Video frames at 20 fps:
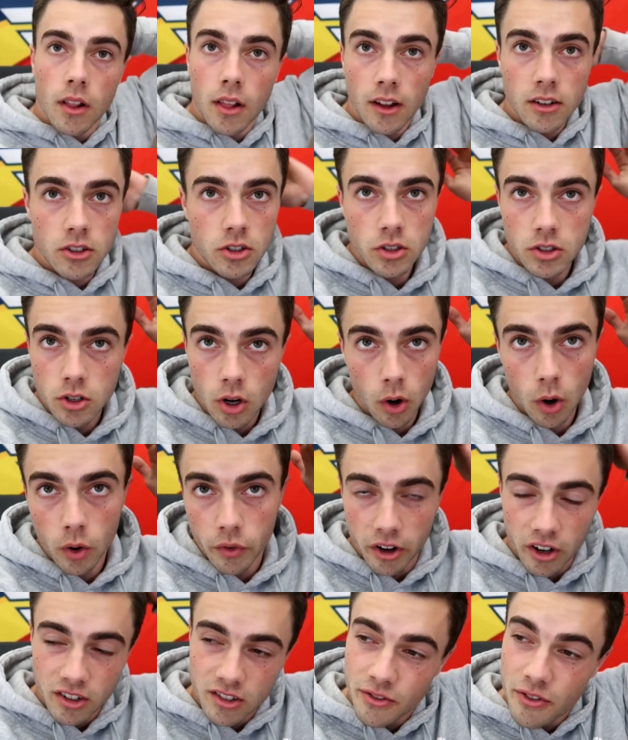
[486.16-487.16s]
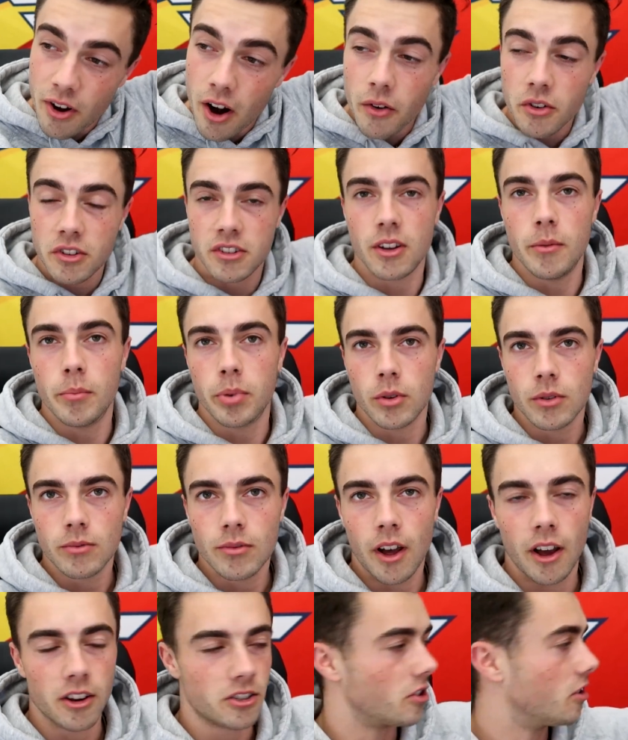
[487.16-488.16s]
let's just go over, it's very simple
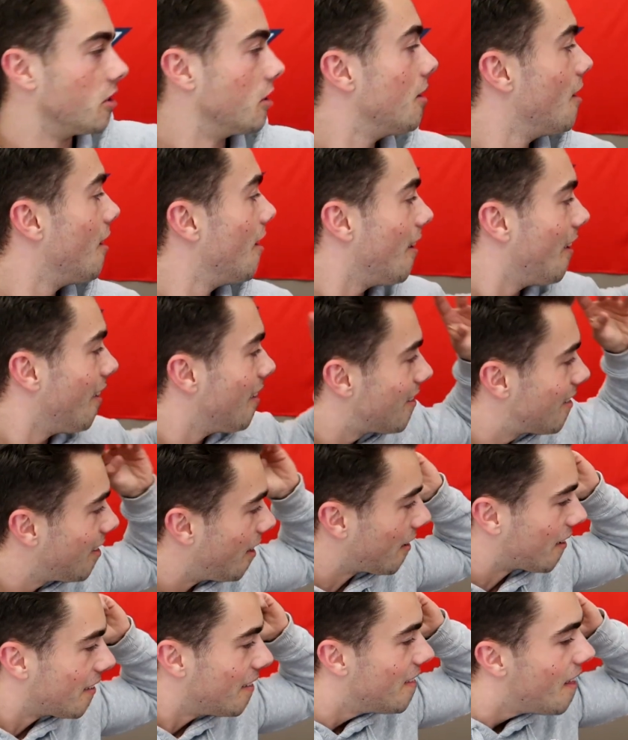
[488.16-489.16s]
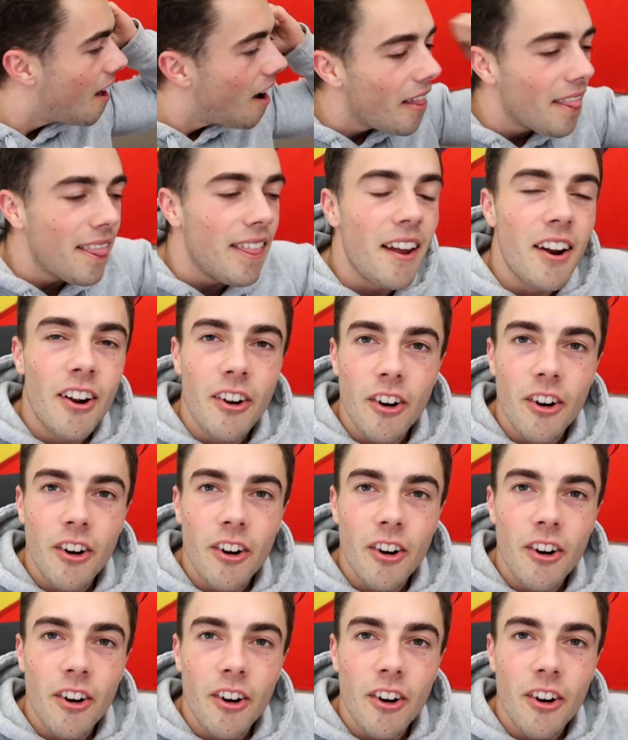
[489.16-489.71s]
actually like not that